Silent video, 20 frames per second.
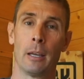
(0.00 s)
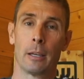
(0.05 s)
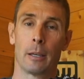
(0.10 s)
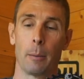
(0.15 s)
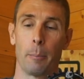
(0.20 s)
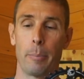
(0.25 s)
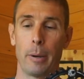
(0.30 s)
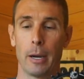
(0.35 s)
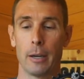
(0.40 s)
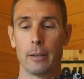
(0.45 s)

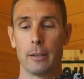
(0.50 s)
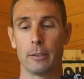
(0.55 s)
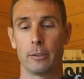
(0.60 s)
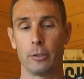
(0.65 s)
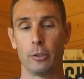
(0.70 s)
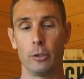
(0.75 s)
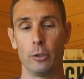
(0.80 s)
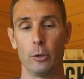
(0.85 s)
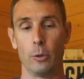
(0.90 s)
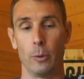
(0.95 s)
Compare the
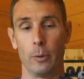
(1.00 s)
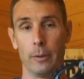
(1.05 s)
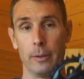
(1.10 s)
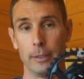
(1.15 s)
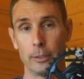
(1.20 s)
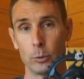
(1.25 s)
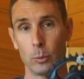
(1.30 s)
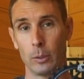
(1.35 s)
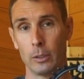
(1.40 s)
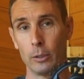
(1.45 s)
two,
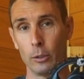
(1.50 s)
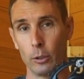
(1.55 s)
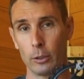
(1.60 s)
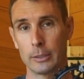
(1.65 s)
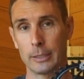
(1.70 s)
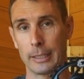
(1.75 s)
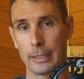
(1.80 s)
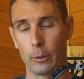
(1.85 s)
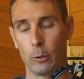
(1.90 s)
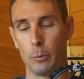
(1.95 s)
this one
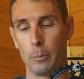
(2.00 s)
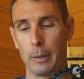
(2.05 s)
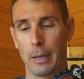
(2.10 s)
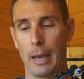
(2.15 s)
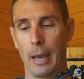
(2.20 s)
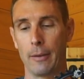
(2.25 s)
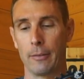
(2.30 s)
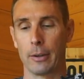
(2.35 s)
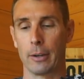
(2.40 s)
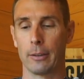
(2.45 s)
looks like it would be
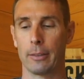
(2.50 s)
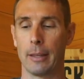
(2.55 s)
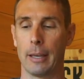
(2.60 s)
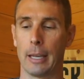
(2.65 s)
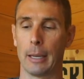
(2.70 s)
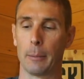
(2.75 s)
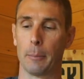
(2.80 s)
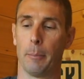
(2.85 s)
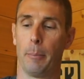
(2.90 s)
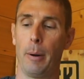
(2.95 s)
a heavier
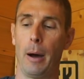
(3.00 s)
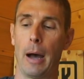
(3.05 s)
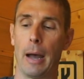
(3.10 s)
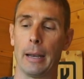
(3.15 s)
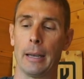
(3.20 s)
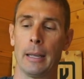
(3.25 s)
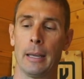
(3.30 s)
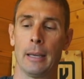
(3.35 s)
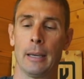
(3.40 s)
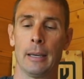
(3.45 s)
thing,
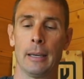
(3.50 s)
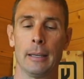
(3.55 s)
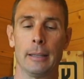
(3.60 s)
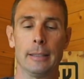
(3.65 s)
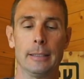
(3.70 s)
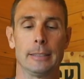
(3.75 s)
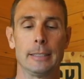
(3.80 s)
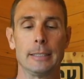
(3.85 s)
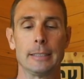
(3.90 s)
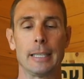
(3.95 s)
but
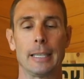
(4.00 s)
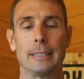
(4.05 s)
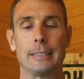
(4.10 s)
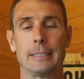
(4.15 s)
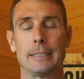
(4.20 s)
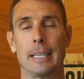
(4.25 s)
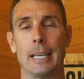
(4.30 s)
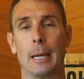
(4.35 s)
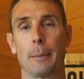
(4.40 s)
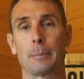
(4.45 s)
this is a
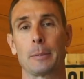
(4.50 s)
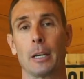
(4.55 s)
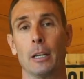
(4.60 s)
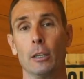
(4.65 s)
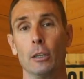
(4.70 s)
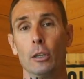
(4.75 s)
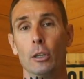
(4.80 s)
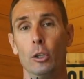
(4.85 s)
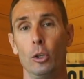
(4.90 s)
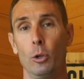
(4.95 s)
stamped
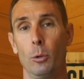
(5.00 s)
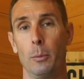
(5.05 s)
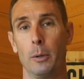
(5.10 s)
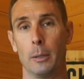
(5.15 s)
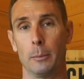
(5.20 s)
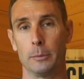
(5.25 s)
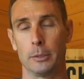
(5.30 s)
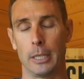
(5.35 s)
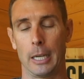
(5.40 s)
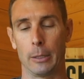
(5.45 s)

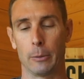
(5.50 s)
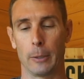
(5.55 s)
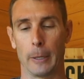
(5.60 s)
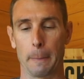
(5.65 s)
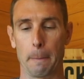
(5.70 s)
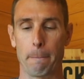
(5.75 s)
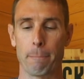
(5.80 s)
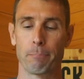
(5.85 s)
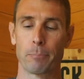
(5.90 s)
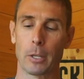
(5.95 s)
aluminum
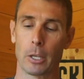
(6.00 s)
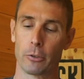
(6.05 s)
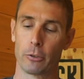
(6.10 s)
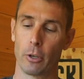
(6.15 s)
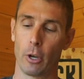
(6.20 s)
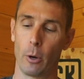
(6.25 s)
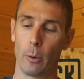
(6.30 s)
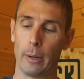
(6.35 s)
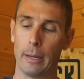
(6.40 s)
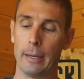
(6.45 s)
chainring.
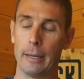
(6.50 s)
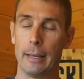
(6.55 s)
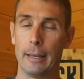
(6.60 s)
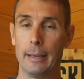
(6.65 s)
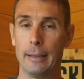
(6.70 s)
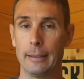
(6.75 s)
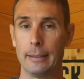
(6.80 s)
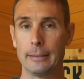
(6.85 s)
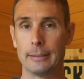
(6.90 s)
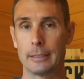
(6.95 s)
So it
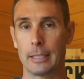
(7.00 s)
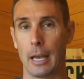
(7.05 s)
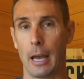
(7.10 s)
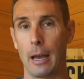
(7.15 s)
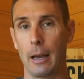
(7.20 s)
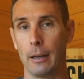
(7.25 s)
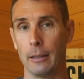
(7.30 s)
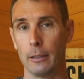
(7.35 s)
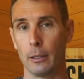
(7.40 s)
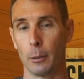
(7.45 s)
is
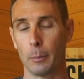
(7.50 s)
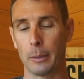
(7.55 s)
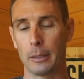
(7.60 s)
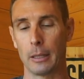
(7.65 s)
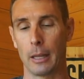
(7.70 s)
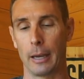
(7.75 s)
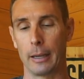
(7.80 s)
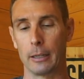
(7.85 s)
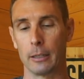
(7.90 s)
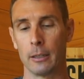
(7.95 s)
a little bit
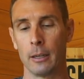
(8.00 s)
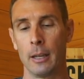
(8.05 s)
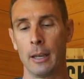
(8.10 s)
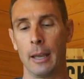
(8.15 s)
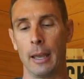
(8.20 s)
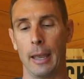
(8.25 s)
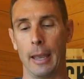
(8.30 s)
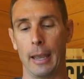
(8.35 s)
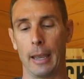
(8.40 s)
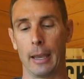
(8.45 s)
lighter,
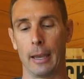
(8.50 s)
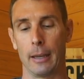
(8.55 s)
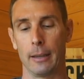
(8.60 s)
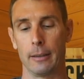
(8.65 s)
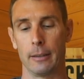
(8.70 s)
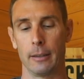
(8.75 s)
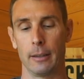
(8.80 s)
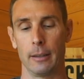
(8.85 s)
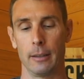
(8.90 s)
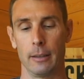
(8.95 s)

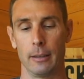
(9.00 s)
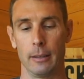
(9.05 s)
and